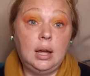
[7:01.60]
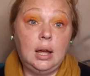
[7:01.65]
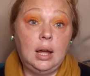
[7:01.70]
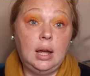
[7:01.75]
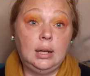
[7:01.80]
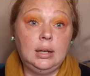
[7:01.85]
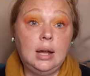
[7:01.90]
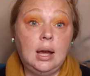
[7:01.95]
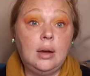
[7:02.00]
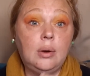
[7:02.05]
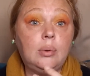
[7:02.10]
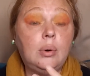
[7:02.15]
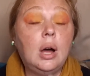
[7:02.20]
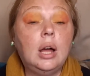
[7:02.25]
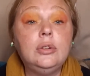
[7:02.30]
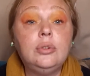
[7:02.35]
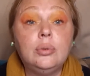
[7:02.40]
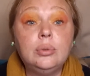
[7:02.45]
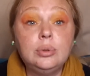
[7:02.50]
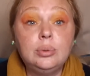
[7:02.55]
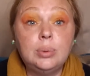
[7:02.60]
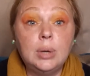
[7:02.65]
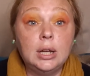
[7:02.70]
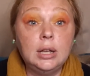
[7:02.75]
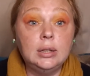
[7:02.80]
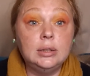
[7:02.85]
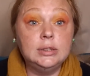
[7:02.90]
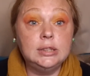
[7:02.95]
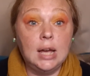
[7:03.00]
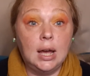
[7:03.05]
Now, I'd
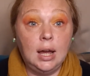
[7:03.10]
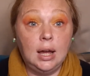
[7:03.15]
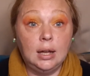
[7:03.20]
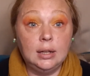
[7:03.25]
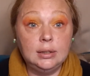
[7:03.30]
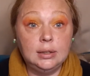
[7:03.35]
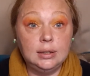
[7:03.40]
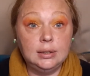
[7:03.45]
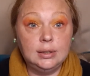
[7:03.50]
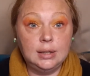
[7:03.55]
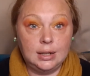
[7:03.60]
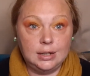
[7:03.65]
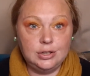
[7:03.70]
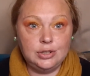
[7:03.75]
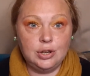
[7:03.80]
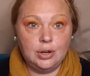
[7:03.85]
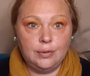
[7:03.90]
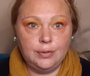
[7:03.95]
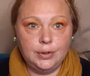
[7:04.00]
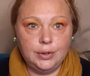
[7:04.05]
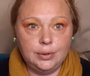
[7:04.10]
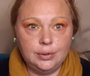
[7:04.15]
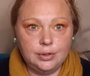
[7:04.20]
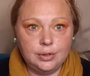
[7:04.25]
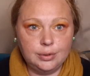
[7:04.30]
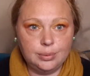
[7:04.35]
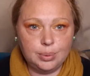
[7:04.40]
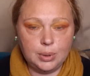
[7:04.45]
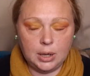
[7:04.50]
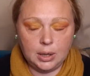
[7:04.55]
always had deja vus
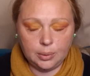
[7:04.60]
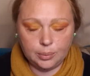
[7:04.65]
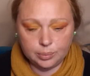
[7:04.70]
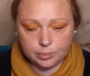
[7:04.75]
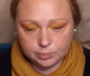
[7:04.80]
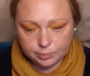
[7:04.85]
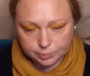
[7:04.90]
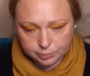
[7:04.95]
as well.